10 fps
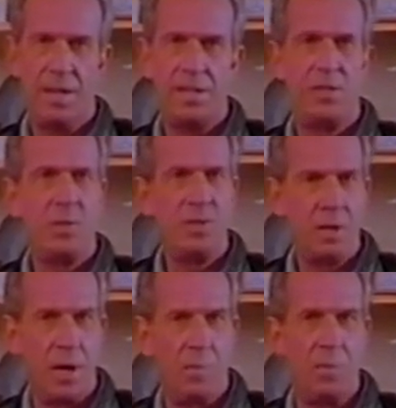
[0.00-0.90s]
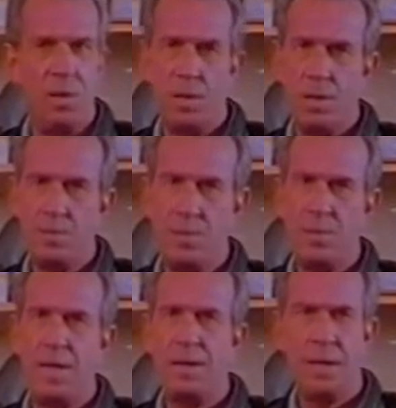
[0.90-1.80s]
It's your job to use and
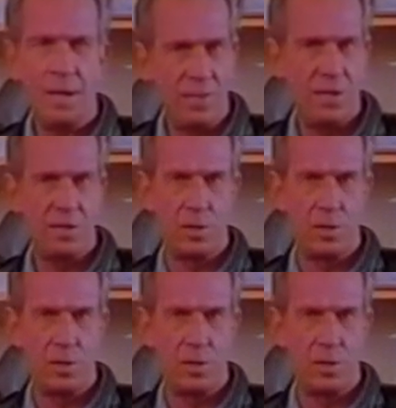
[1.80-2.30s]
maintain these